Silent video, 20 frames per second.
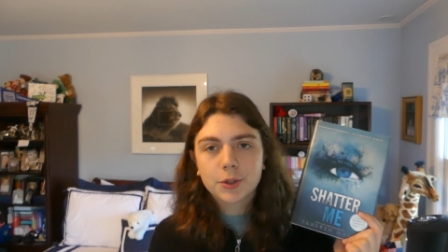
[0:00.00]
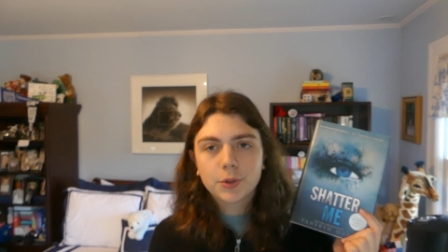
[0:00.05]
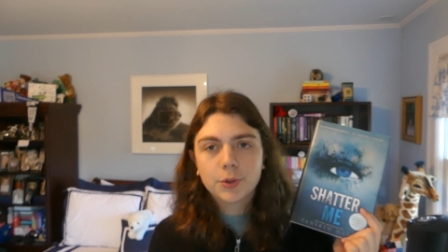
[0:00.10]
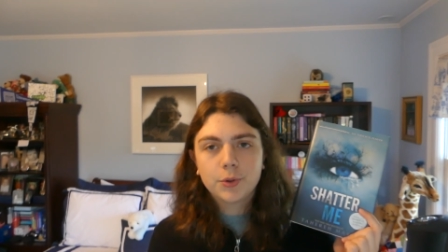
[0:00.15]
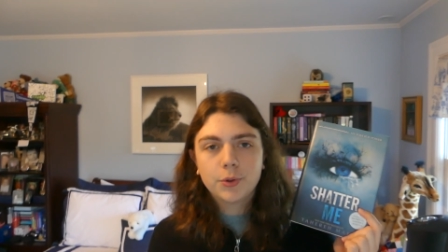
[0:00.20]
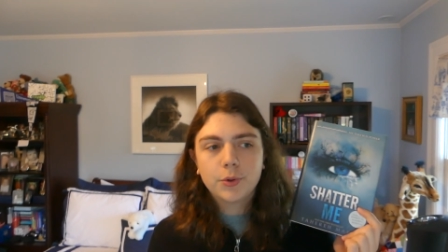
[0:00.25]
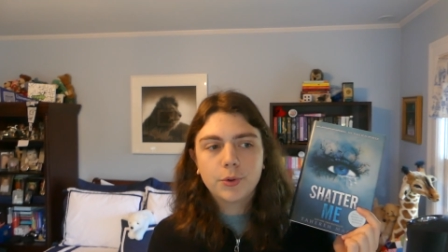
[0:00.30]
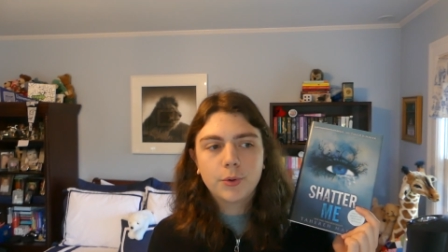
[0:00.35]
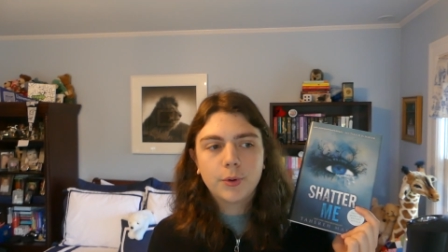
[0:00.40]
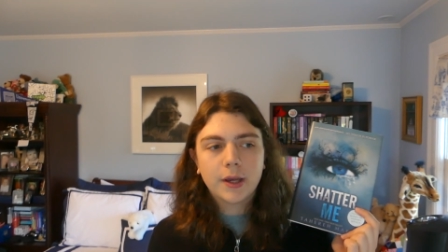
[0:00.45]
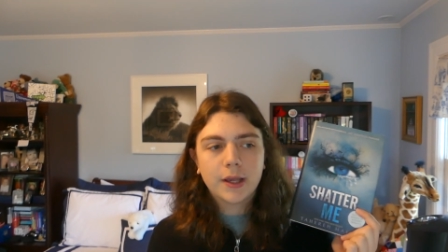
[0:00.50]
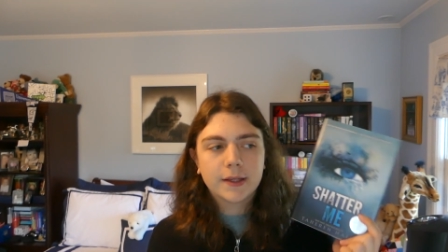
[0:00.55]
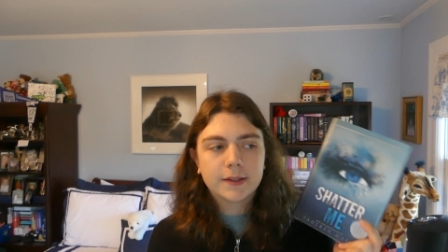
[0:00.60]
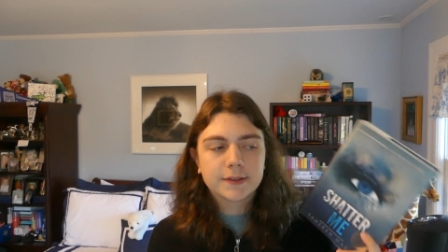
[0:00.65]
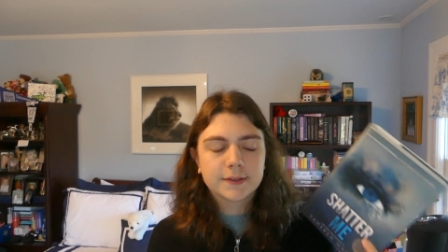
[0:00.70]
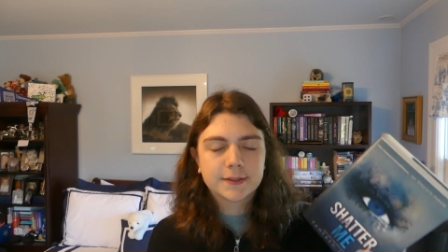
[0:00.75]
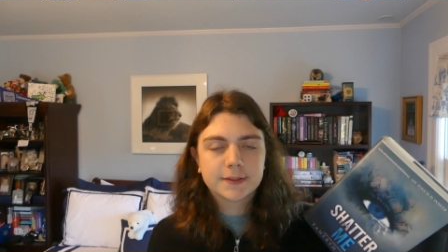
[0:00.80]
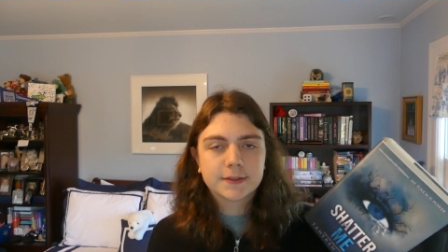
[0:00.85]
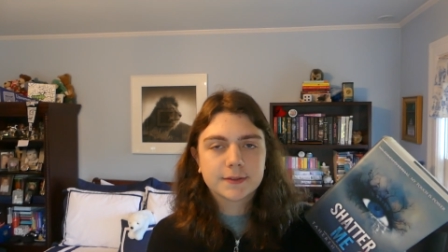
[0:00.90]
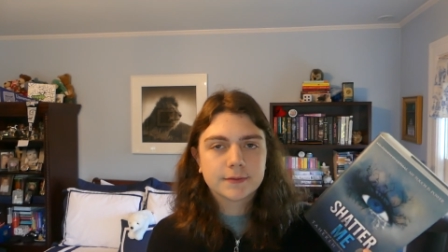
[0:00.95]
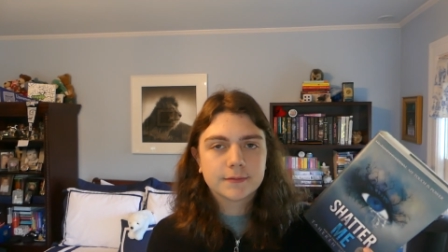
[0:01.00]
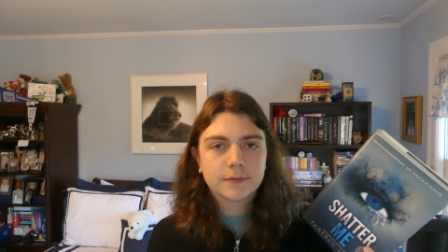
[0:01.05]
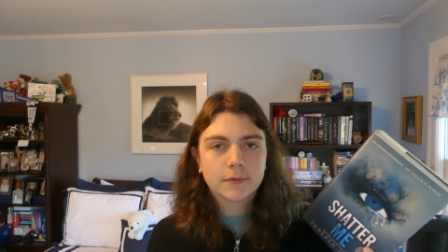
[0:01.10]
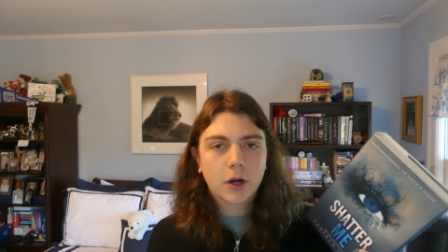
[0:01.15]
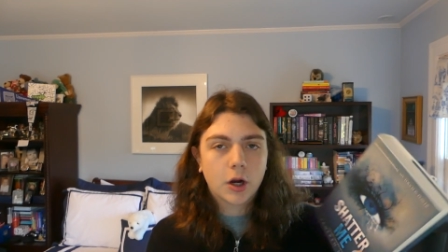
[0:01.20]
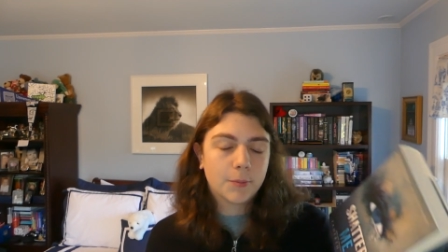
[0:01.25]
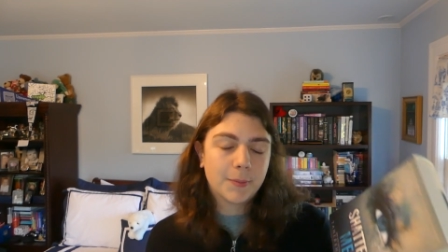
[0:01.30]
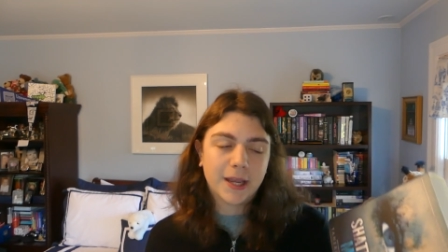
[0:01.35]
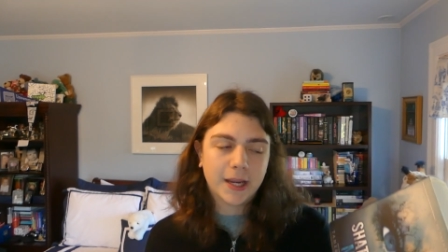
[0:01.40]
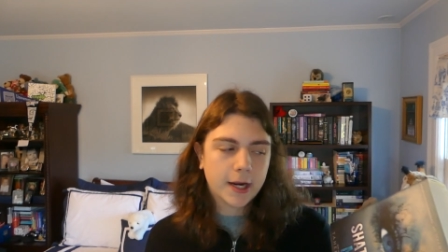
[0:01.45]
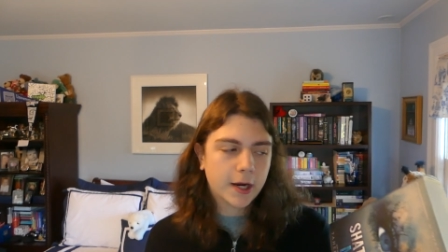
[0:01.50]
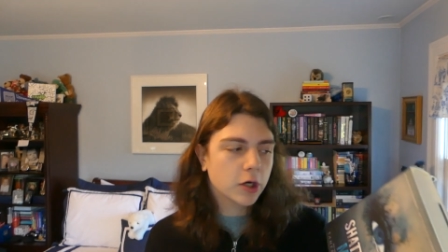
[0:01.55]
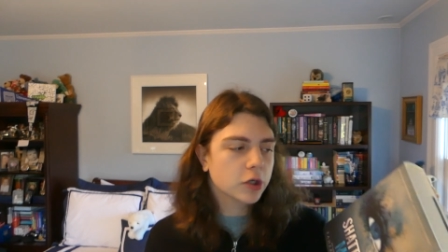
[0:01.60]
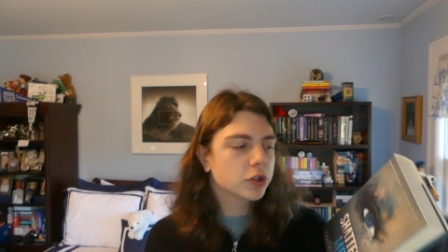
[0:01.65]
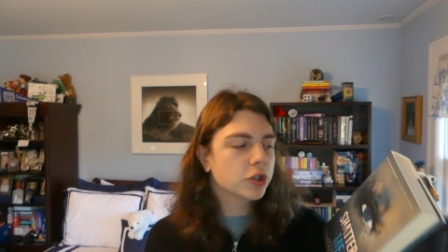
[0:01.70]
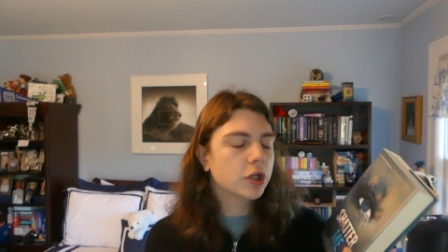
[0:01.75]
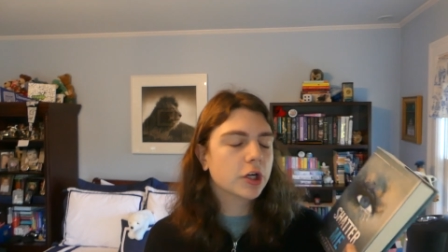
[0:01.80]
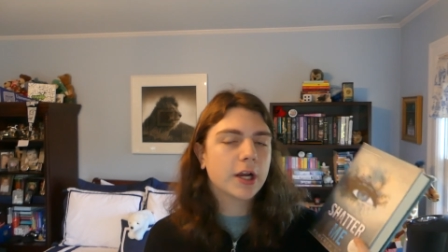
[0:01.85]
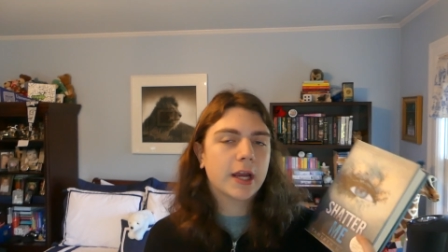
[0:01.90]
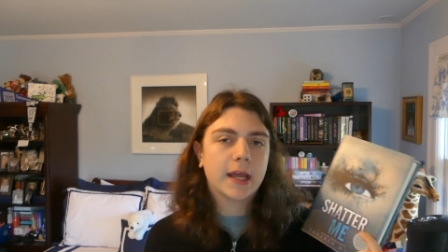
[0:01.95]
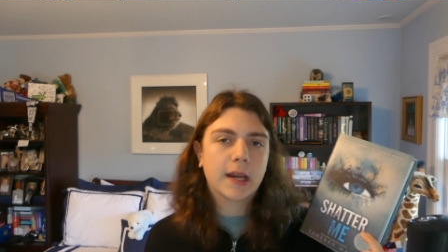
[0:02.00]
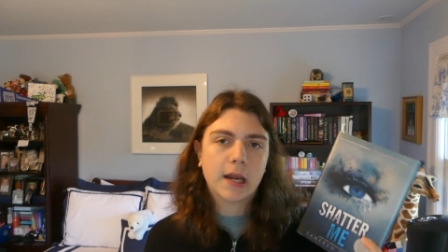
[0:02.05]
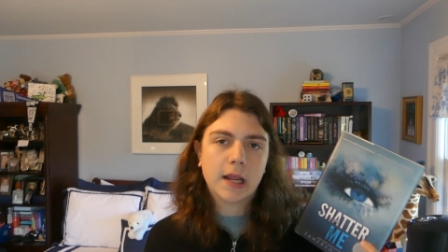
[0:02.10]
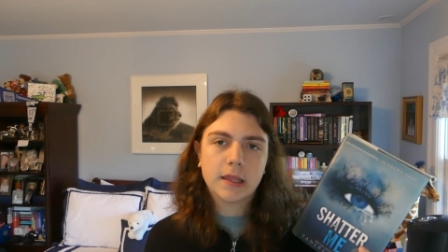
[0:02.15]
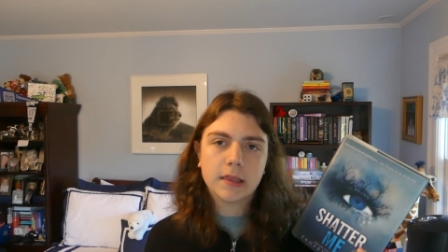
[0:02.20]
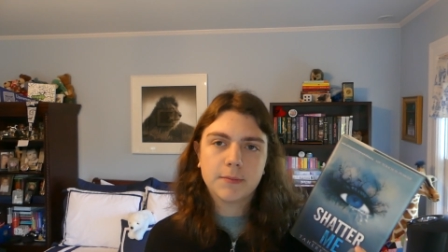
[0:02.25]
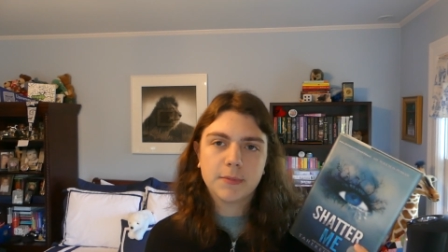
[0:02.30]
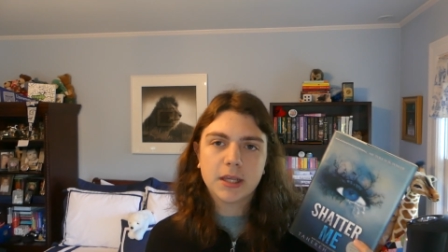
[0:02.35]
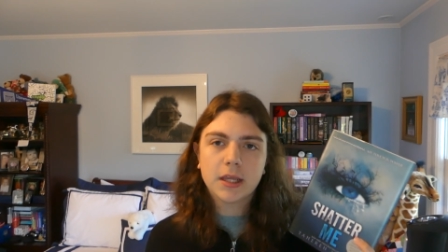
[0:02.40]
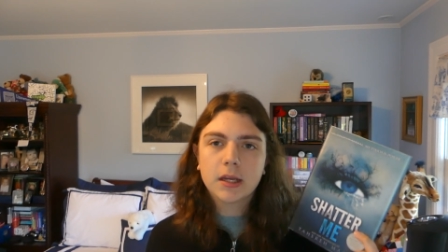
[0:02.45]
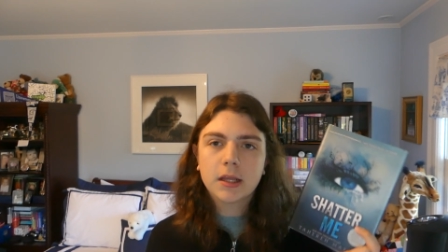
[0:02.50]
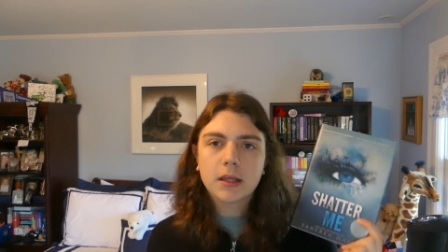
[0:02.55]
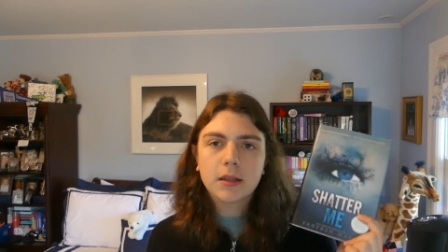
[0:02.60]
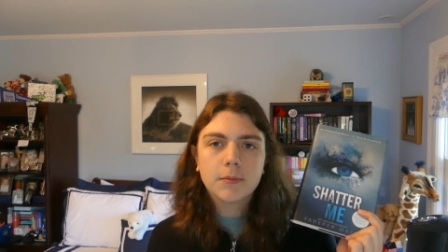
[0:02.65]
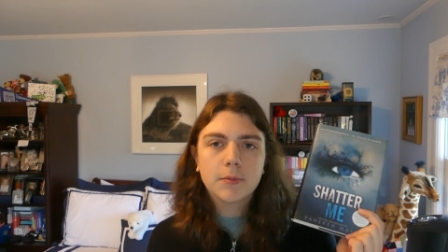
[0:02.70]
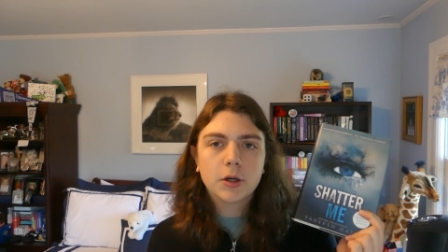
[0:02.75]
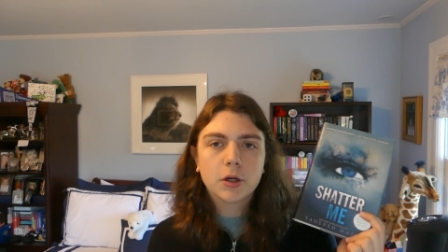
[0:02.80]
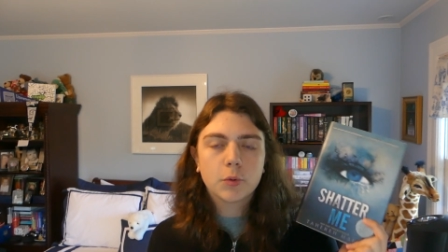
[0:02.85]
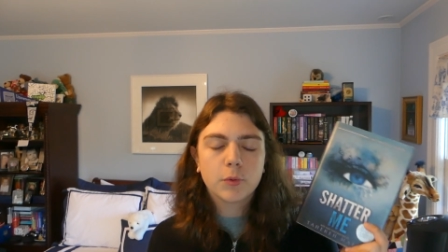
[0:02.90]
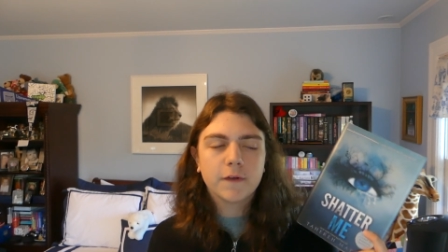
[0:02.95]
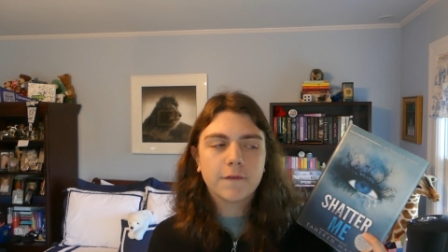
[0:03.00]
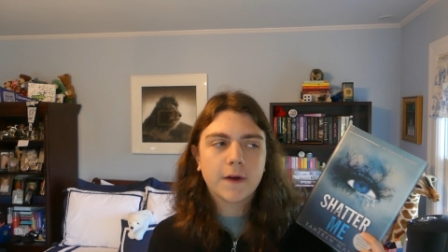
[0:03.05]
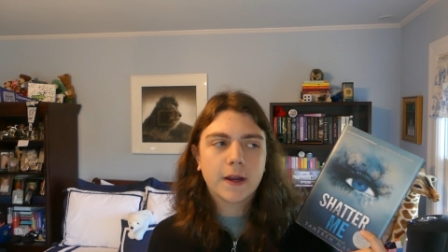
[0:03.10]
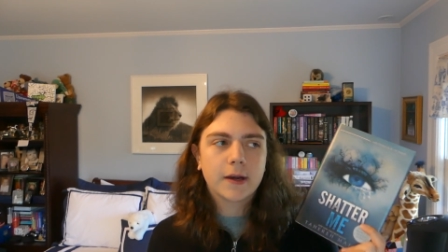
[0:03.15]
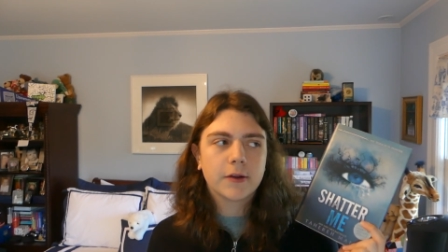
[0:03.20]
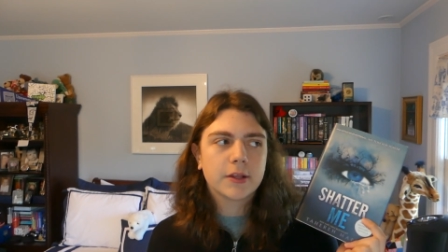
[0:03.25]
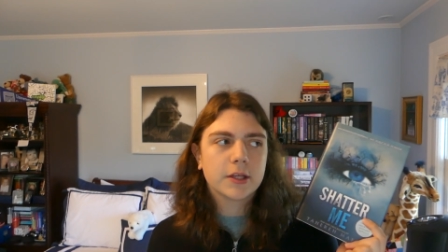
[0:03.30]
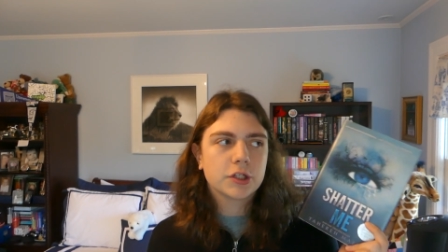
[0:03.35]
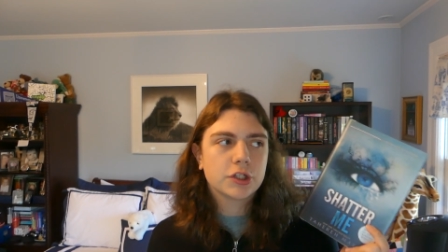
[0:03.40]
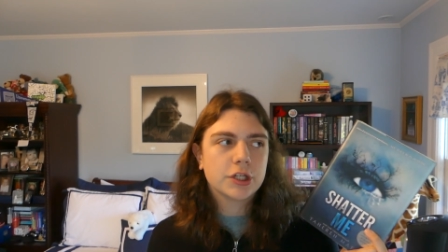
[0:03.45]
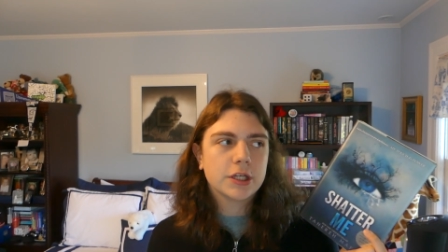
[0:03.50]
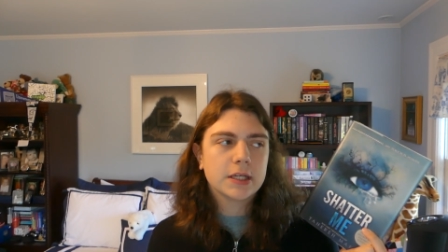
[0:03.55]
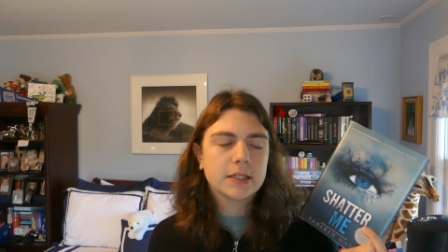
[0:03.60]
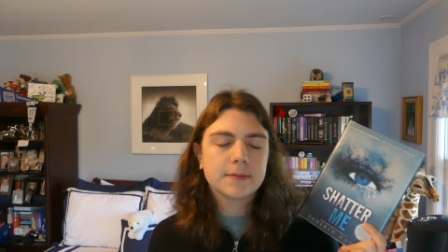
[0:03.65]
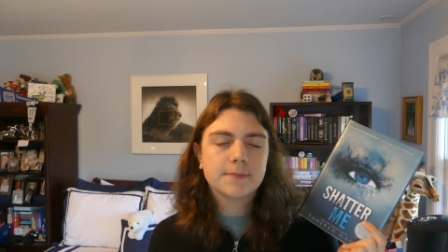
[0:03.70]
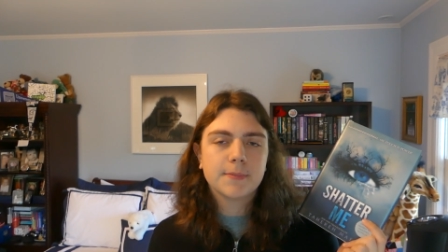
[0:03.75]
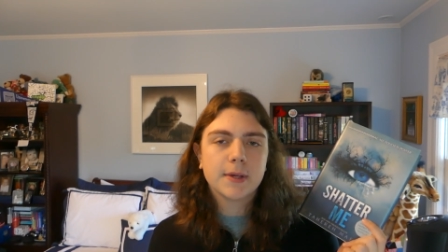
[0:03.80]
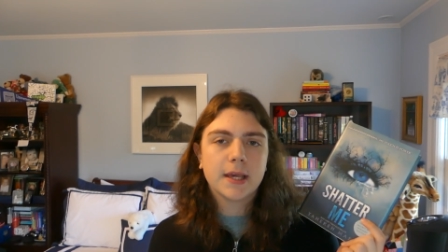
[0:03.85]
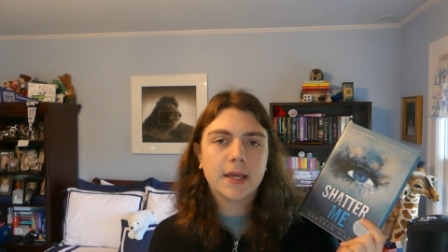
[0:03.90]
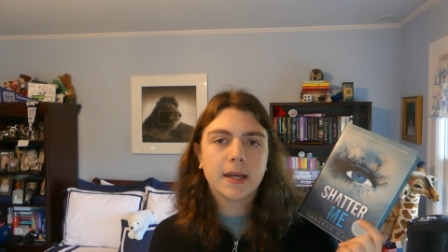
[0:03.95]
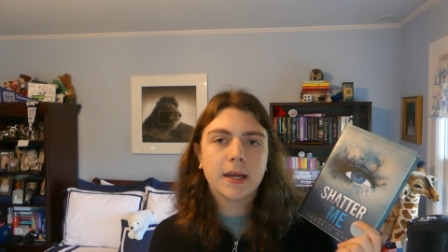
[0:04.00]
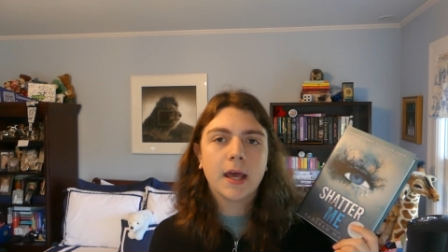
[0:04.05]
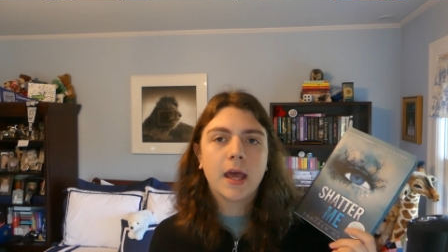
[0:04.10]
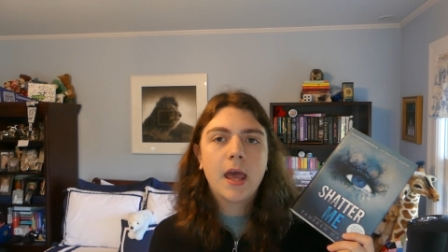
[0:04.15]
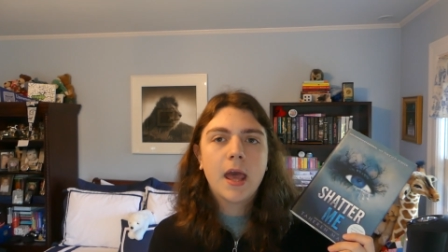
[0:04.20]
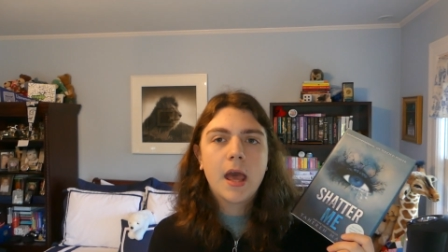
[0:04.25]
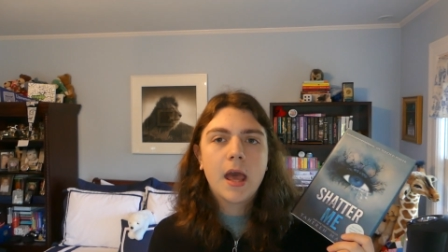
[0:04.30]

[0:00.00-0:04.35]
who is our main character, and in the beginning of the book, we find out that she has been